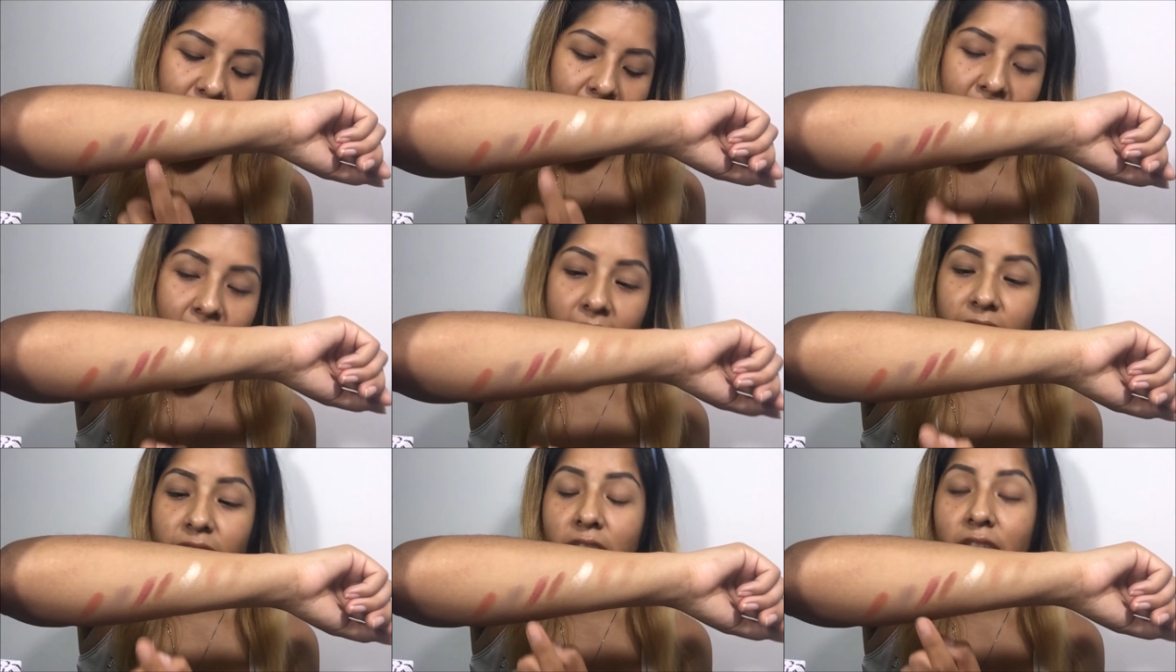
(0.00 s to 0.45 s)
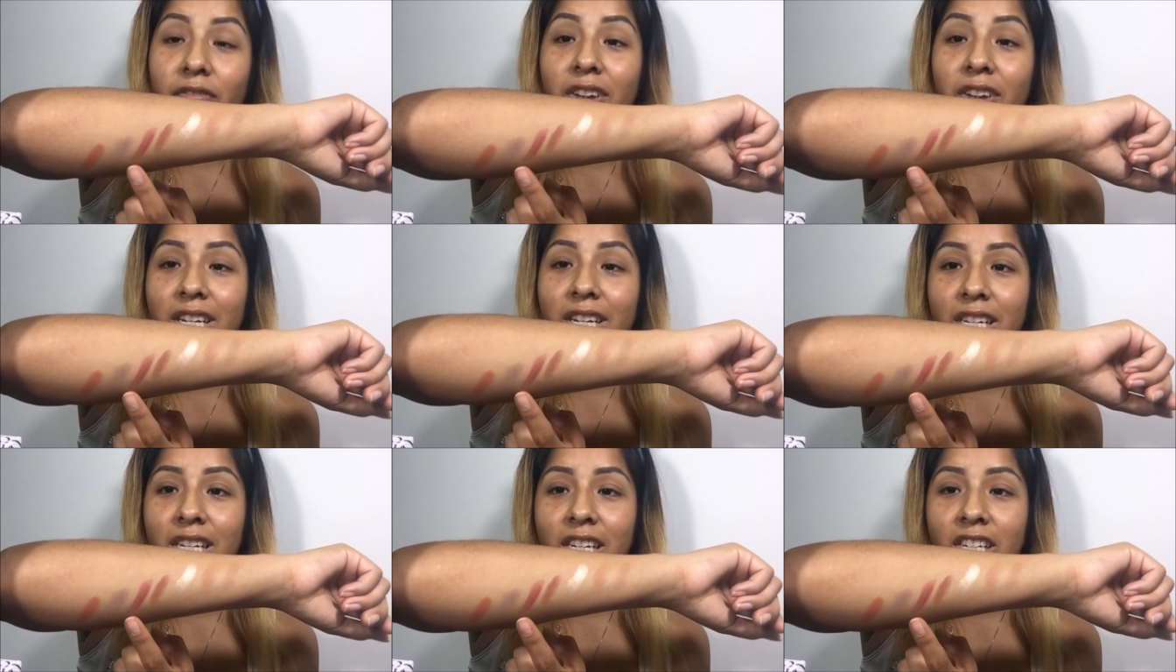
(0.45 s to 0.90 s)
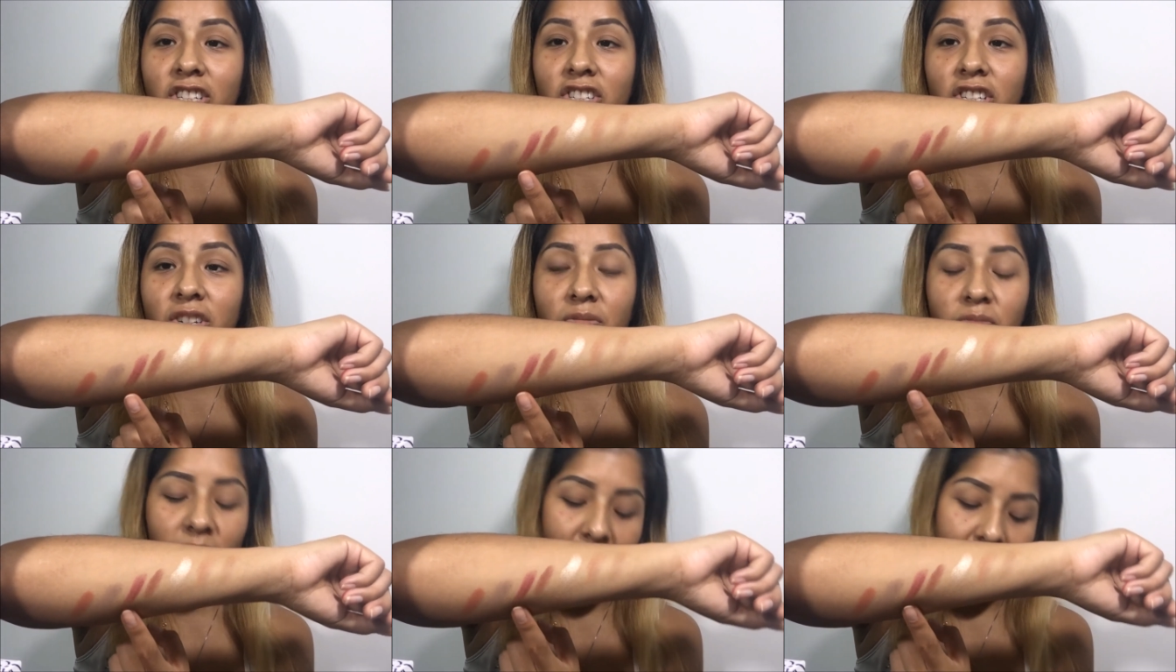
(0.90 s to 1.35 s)
We have
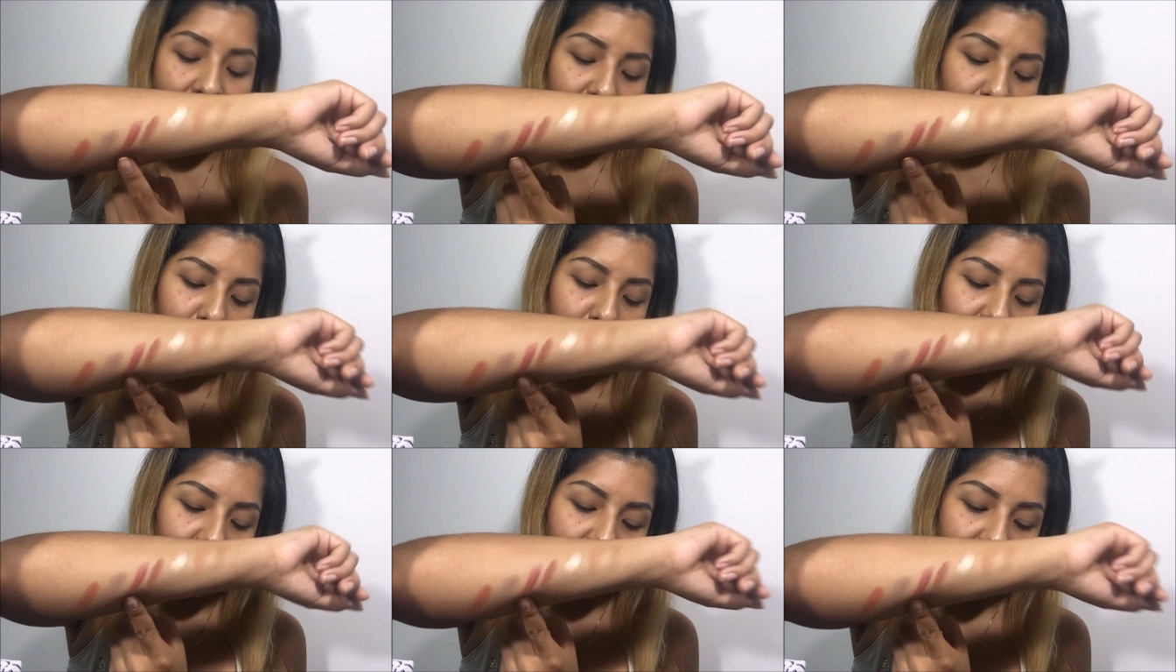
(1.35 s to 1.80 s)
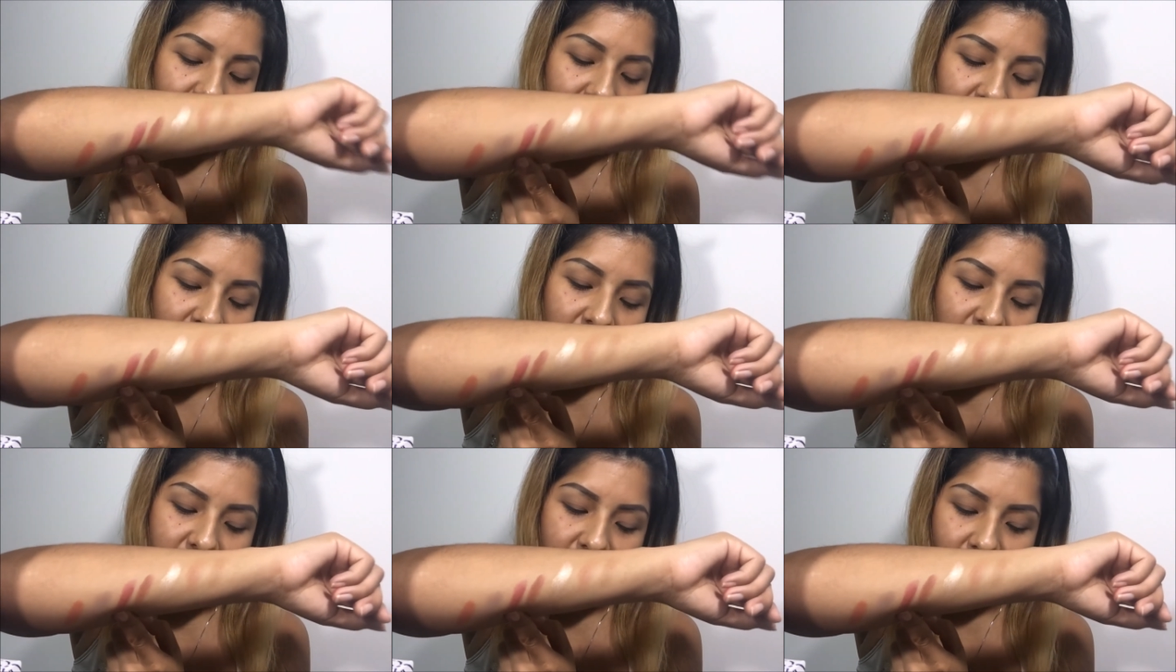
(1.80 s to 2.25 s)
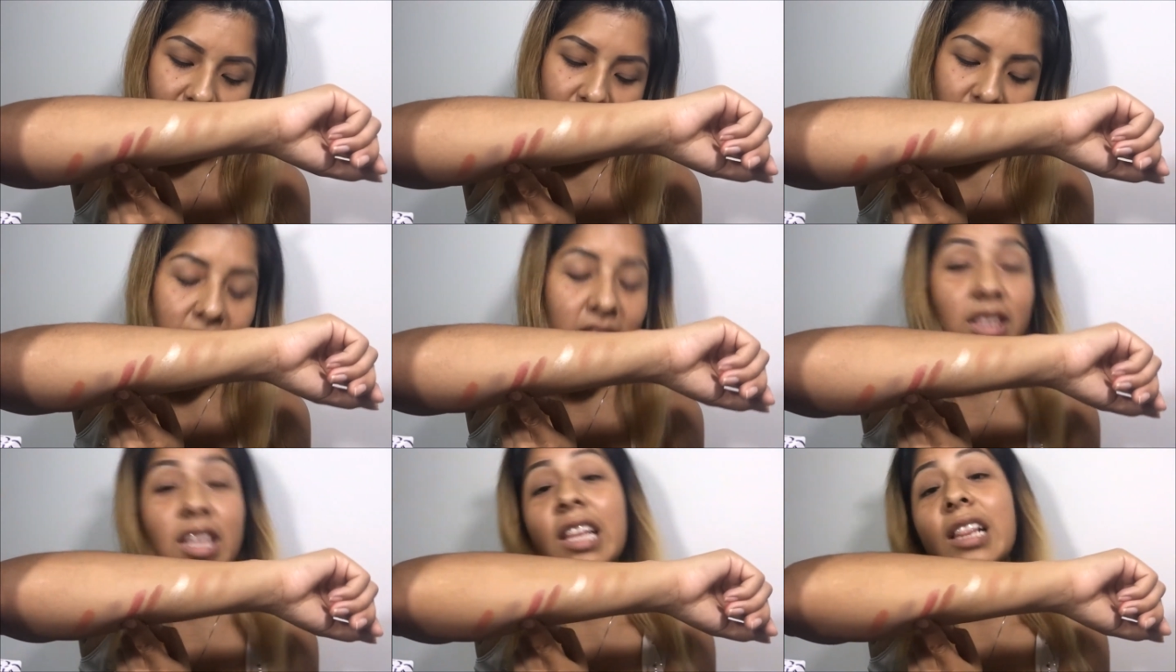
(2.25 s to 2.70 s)
Venetian Red, which is
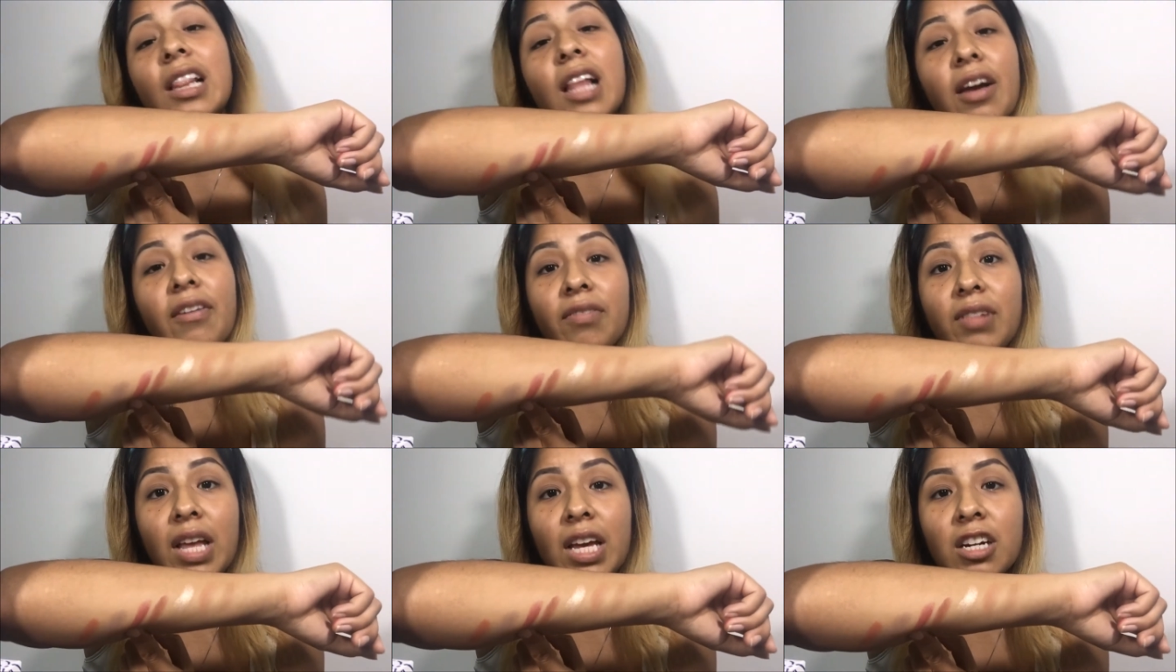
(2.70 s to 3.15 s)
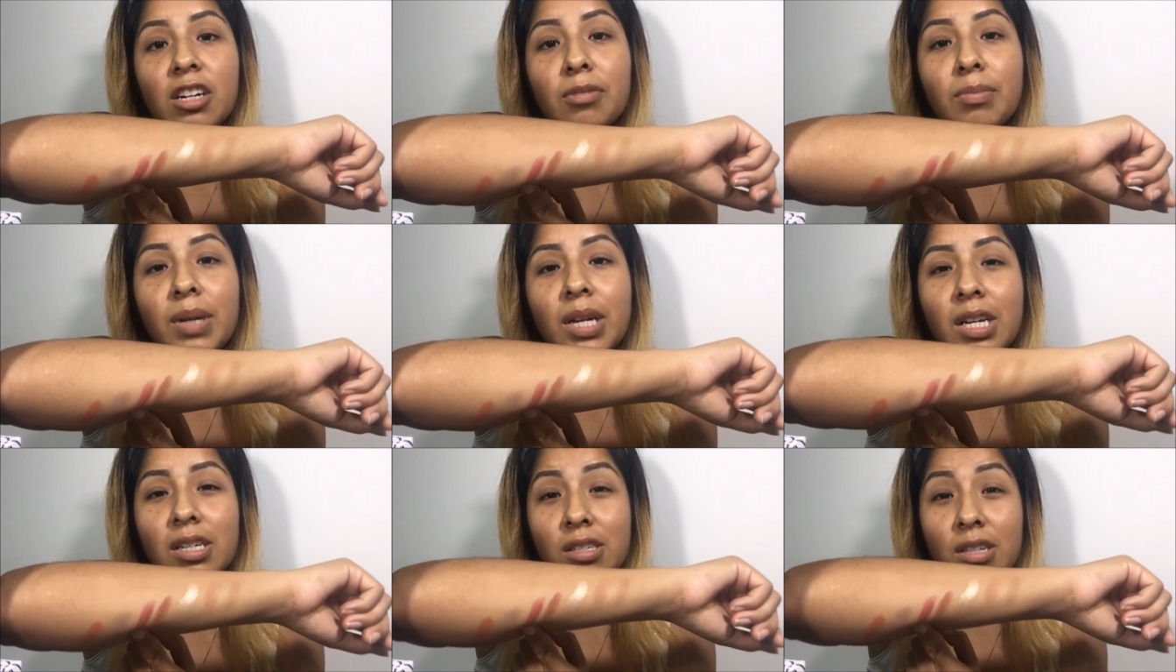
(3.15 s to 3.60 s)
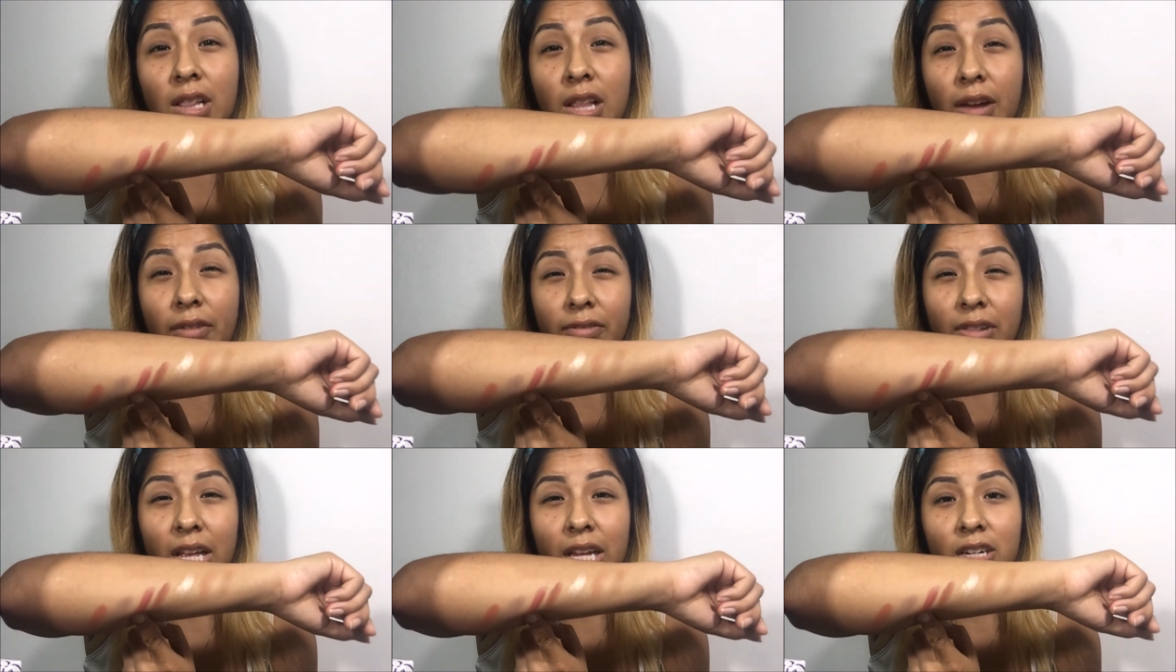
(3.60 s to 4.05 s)
different than Love Letter because
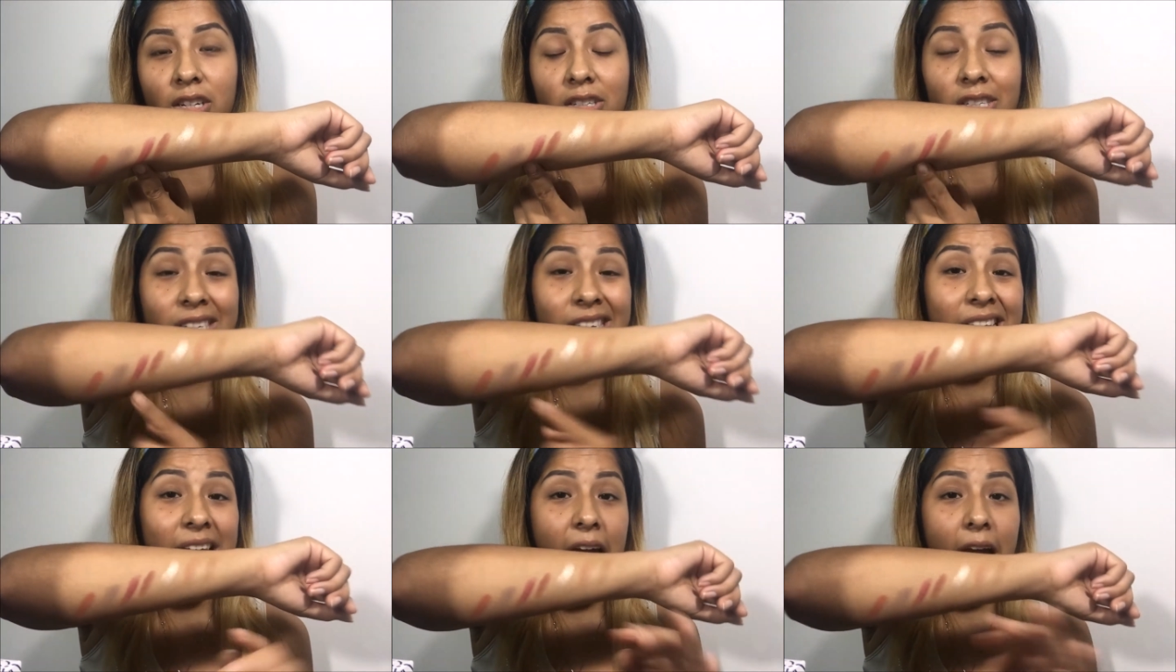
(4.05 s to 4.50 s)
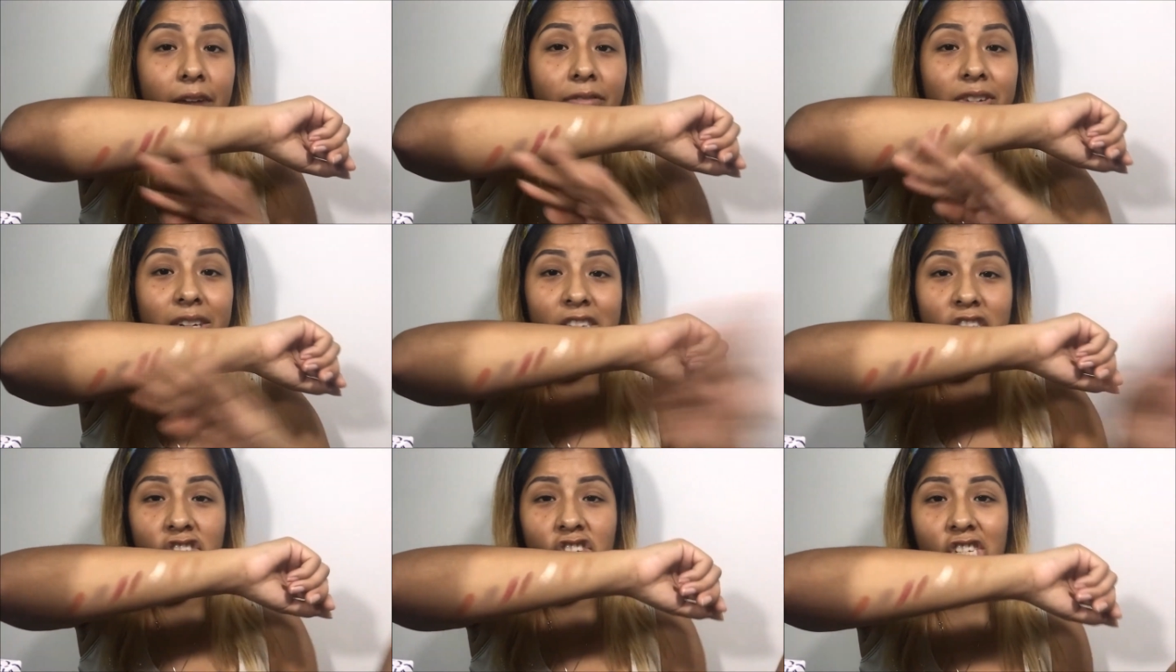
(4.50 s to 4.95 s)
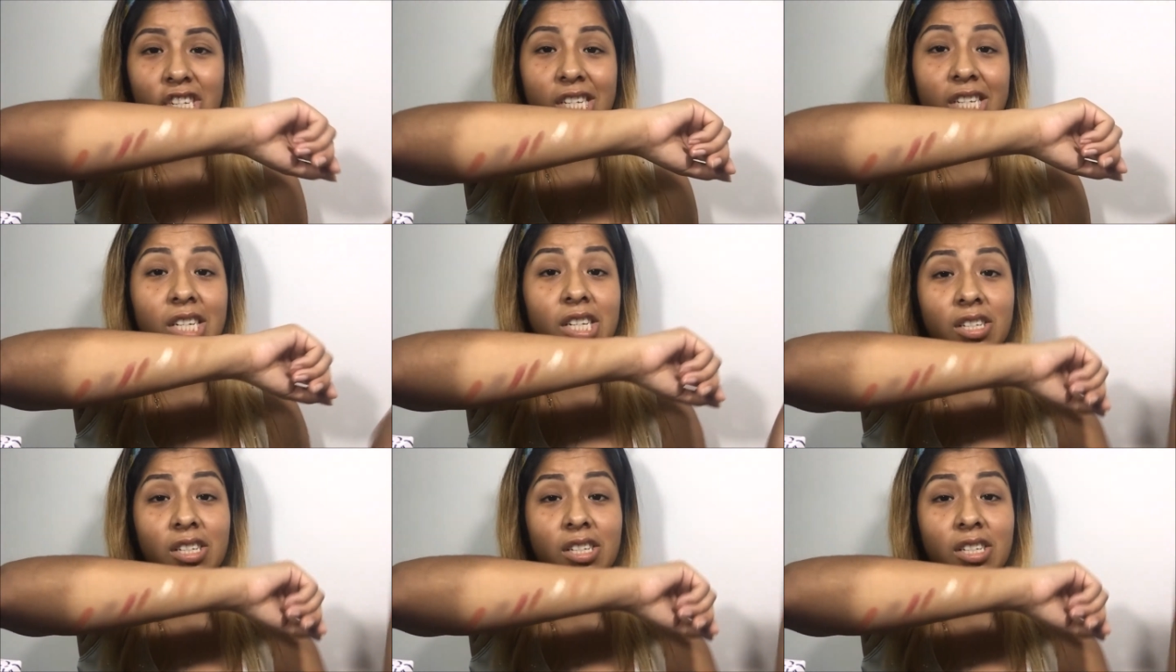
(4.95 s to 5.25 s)
Love Letter didn't have any sheen.